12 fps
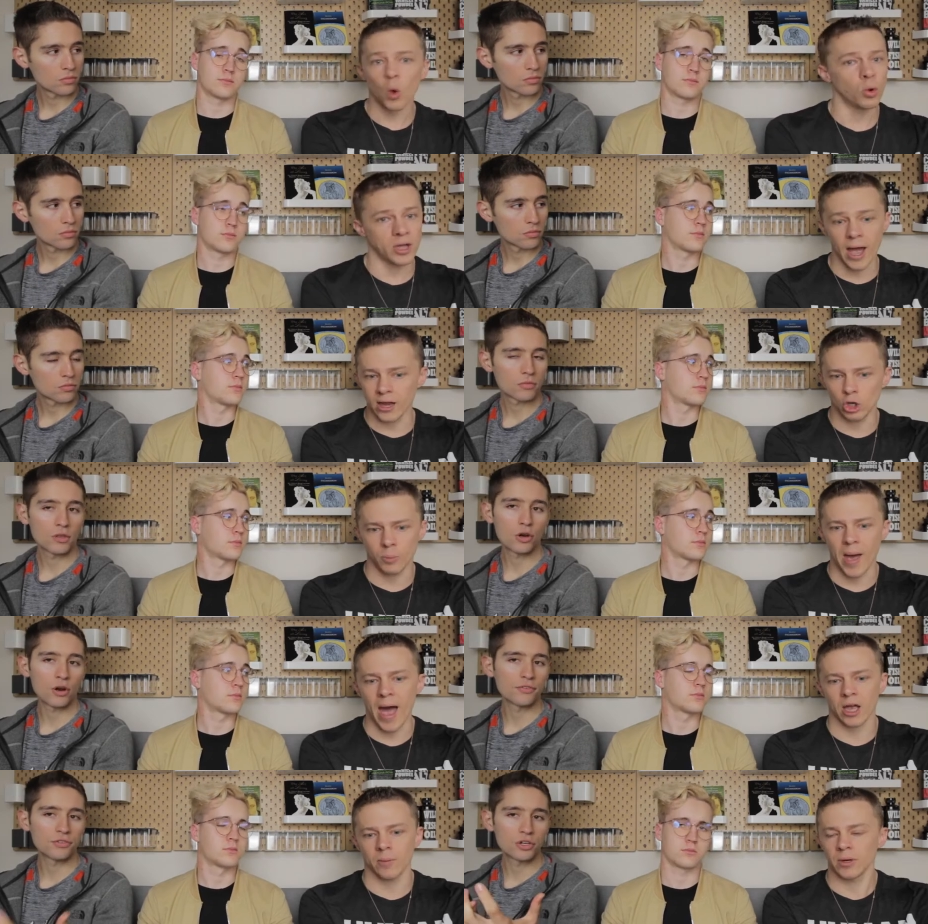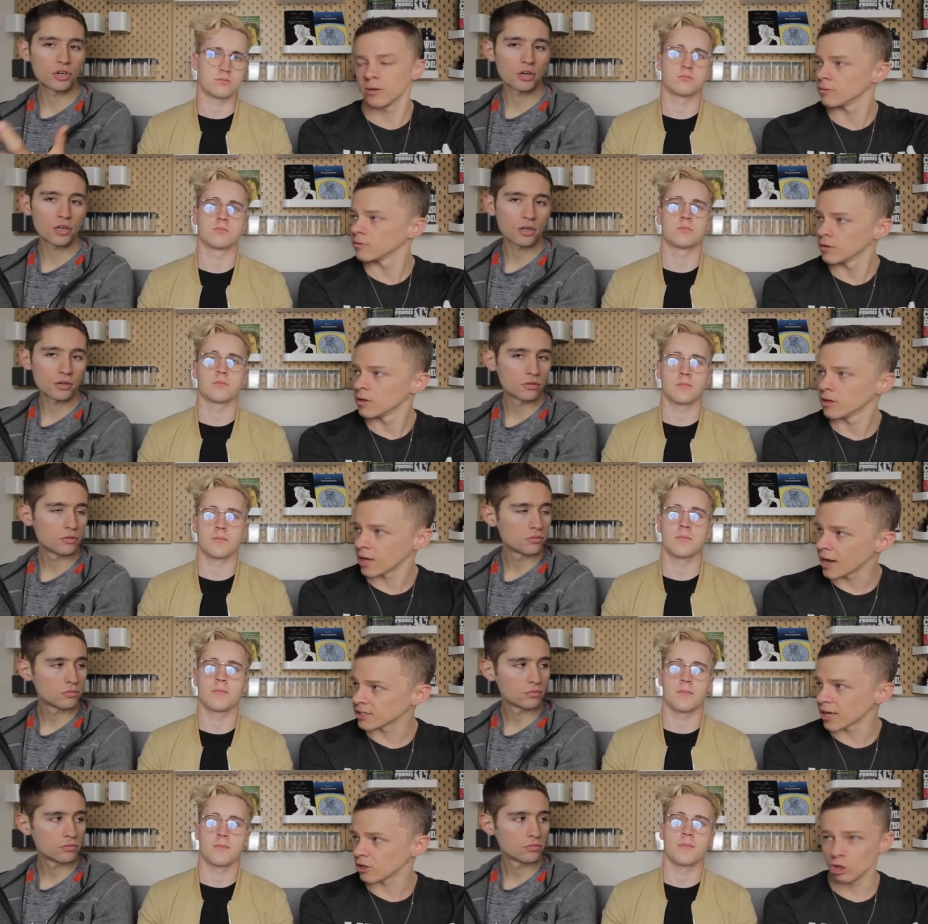Speaker 1: Well, yeah, and you can pack you them and cook it. Yeah,
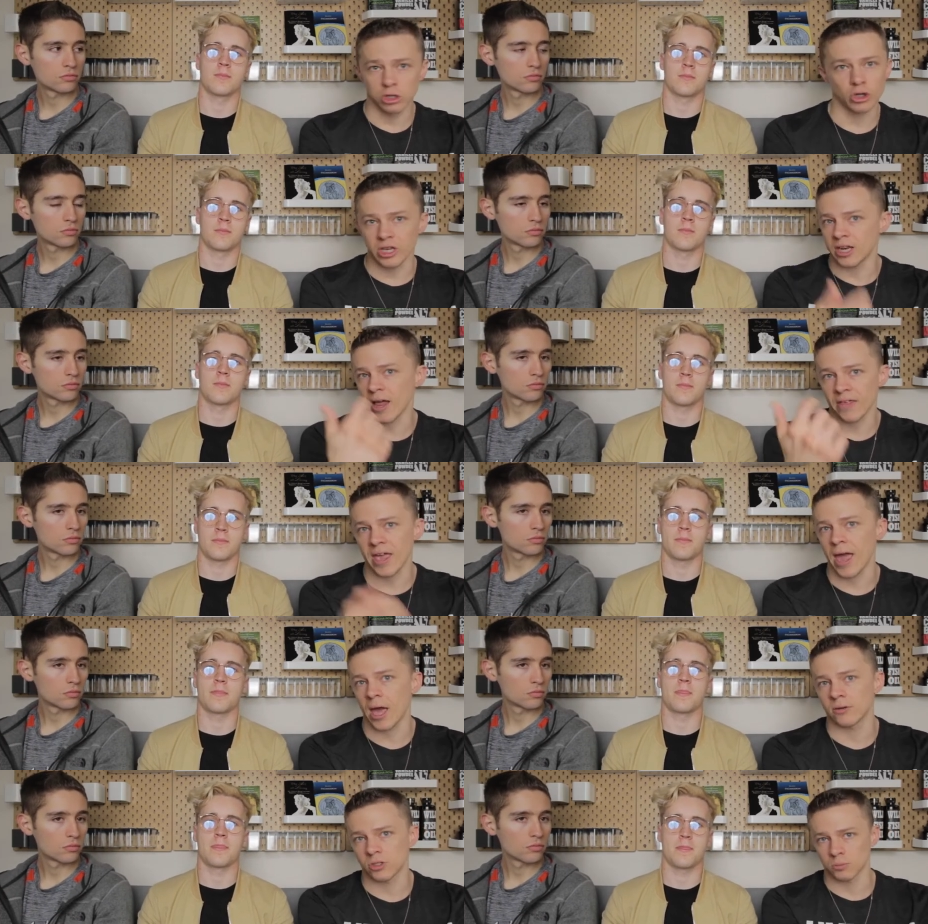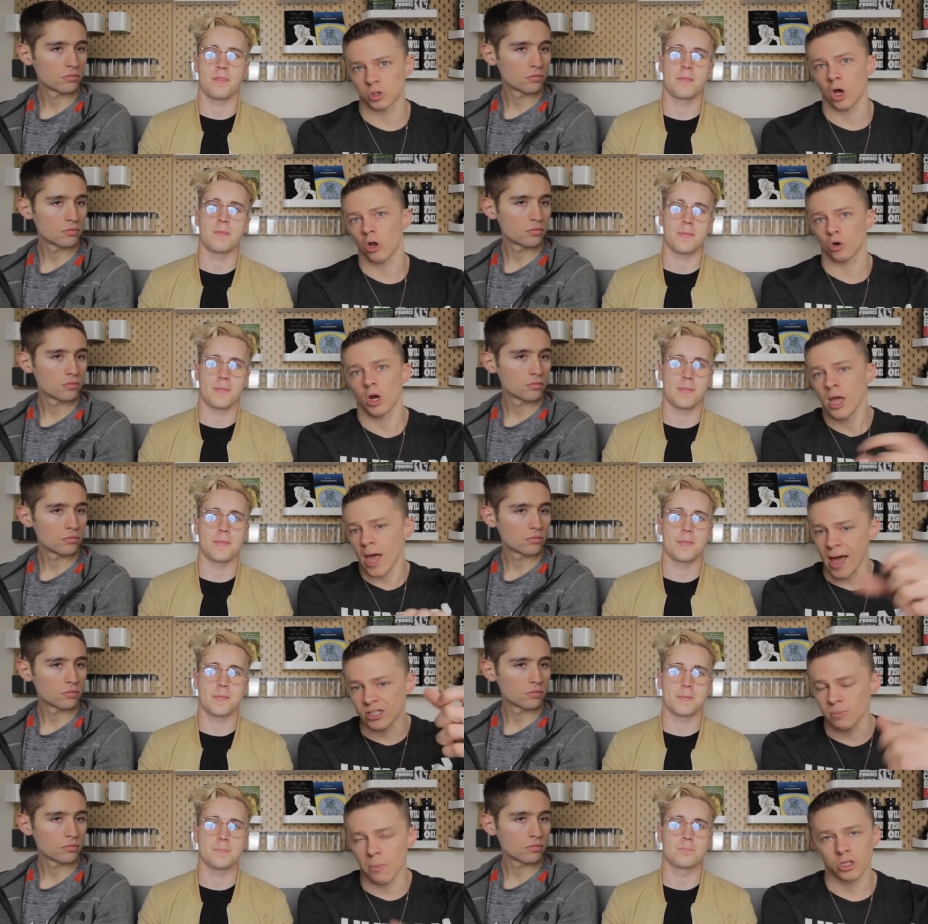exactly. You literally eat it out of the can, some salt or
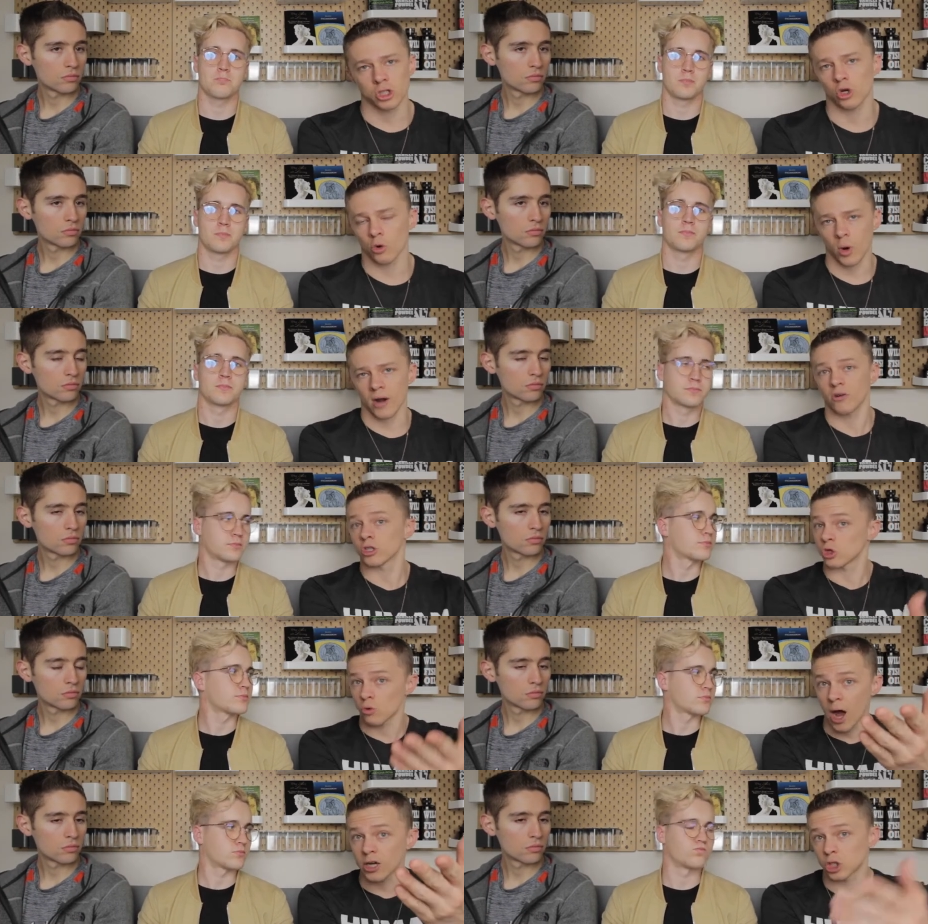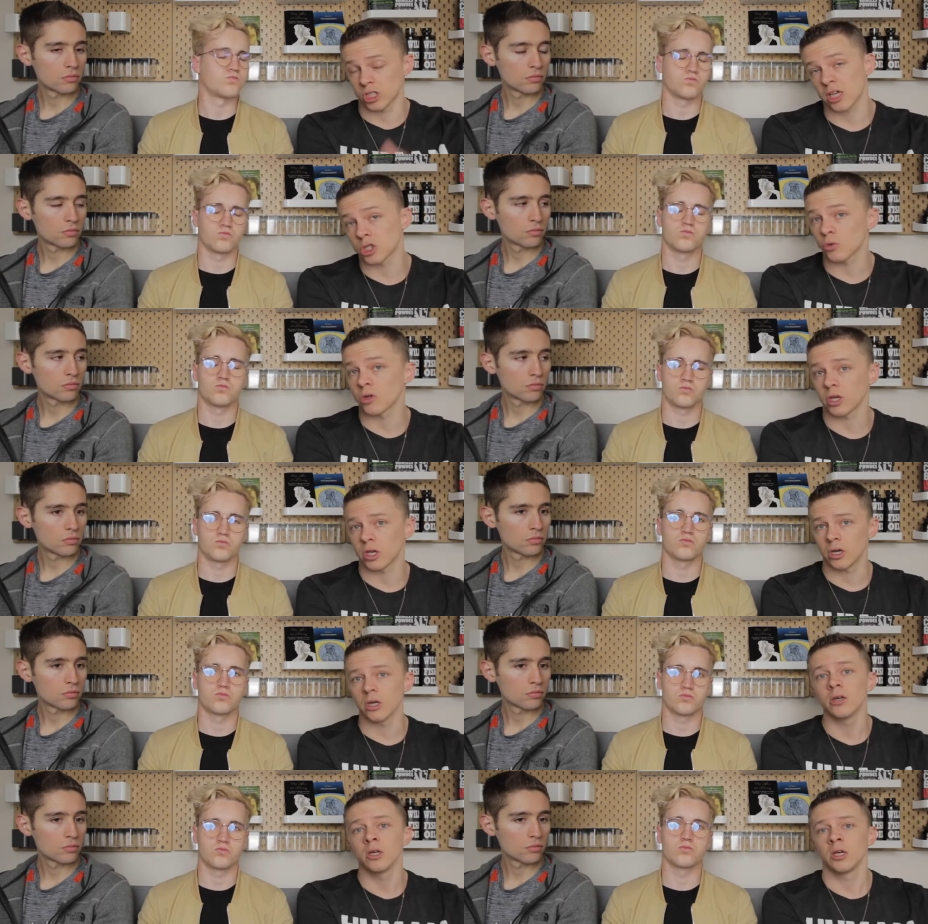add some mustard or whatever. Sriracha mm. is actually mm. really
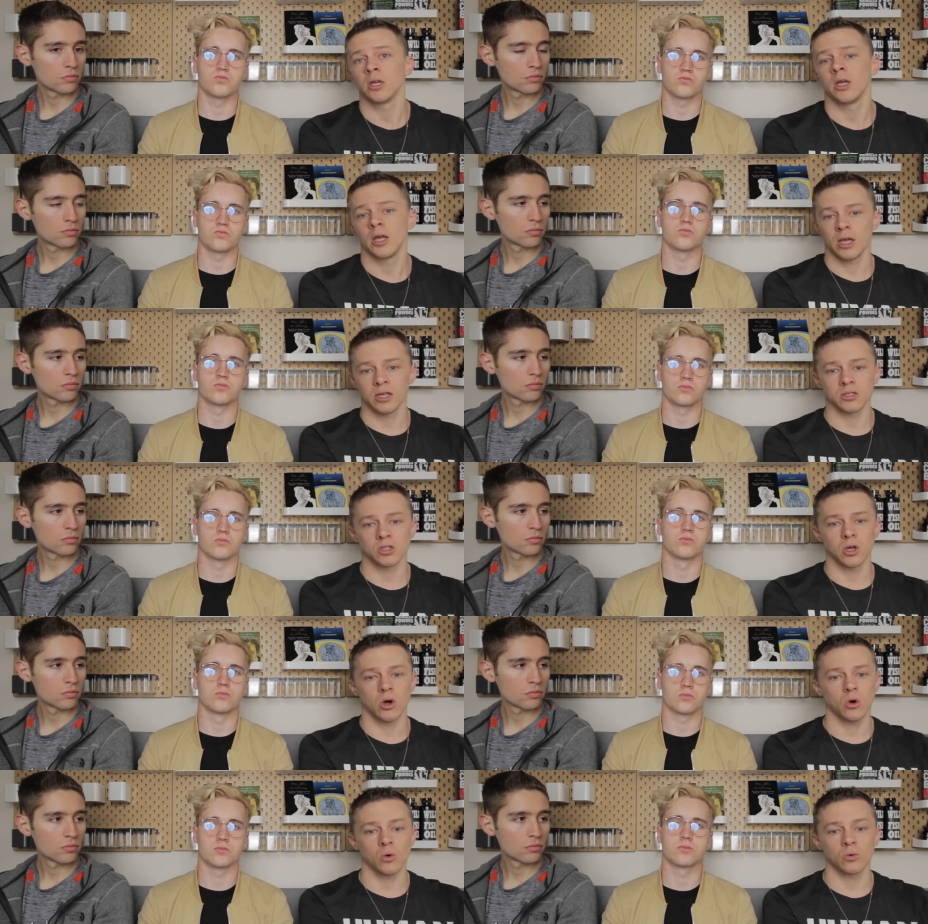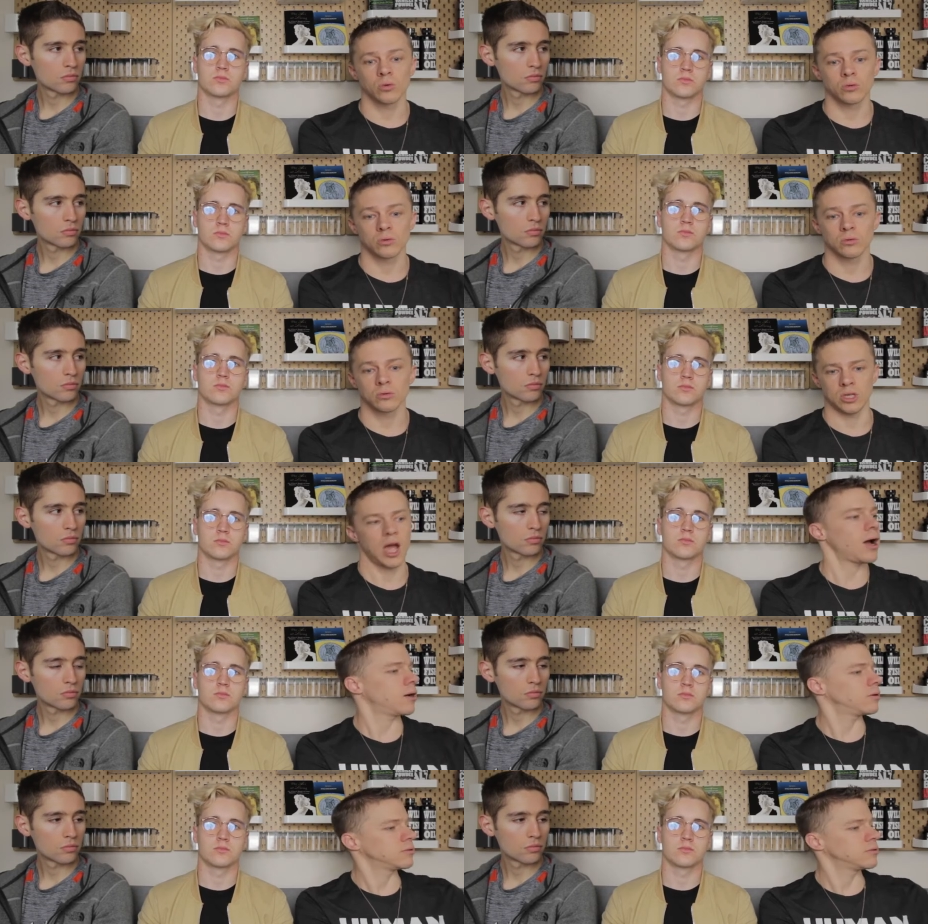good. Mm. And so, yeah.